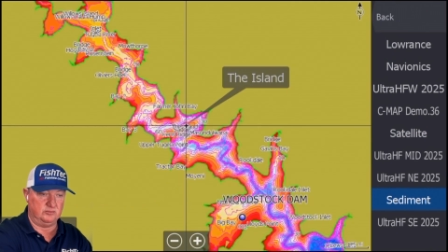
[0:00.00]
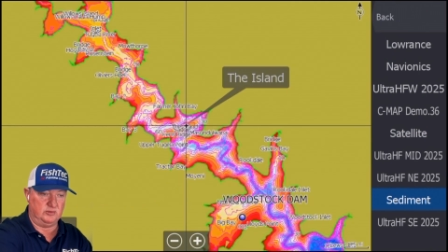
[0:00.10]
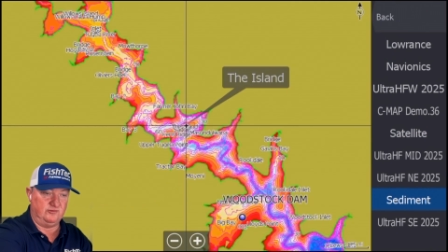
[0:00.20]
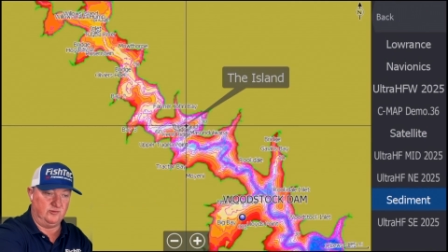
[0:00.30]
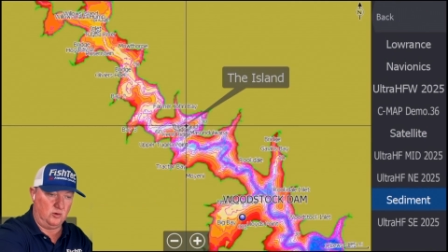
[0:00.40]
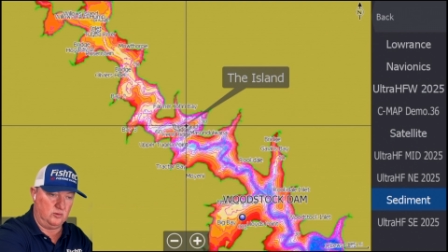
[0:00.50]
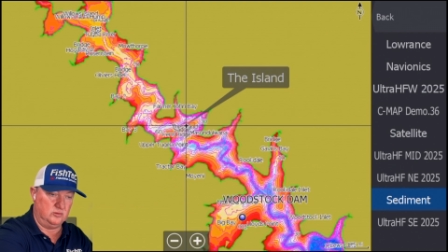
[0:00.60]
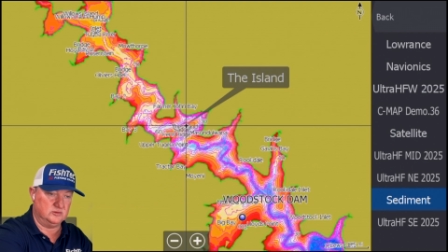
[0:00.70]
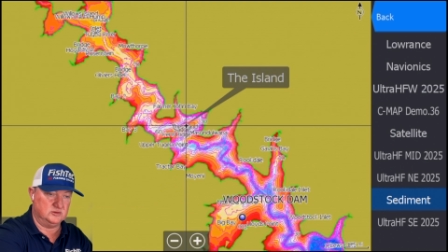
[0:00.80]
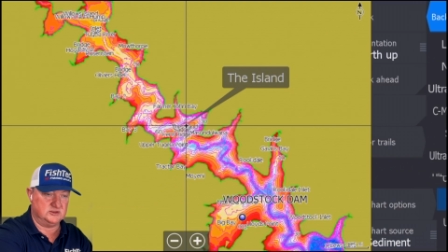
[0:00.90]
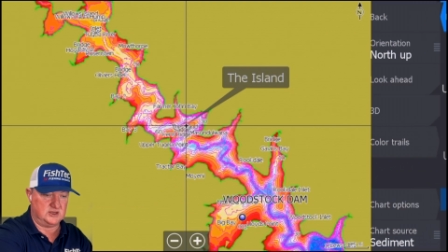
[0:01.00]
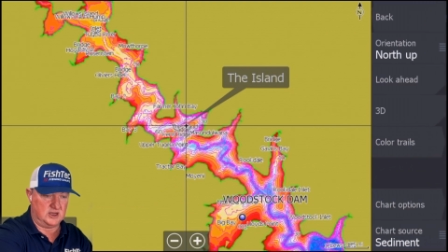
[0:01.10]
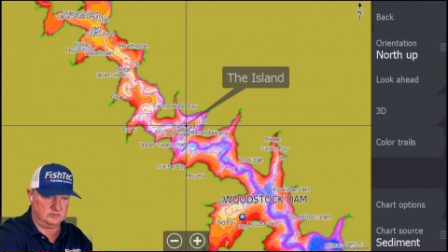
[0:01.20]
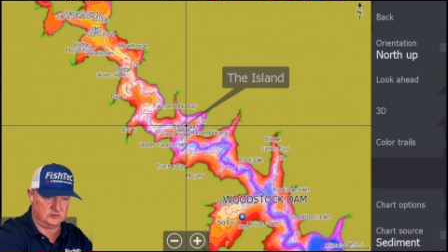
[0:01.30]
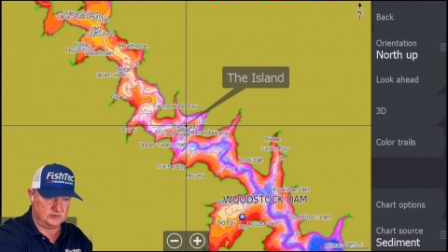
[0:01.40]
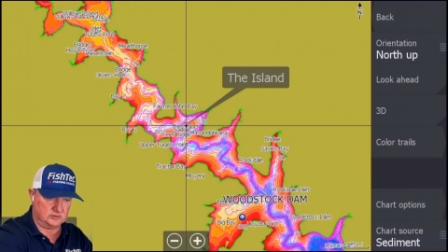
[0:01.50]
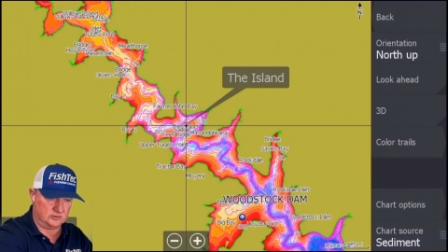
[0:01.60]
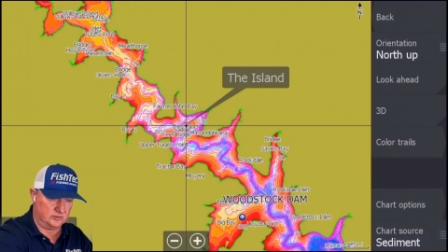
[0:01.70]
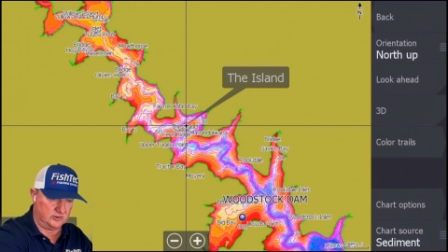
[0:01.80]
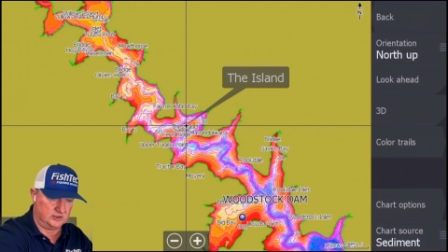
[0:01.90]
before. Same
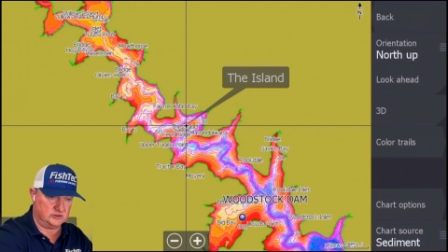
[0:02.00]
story,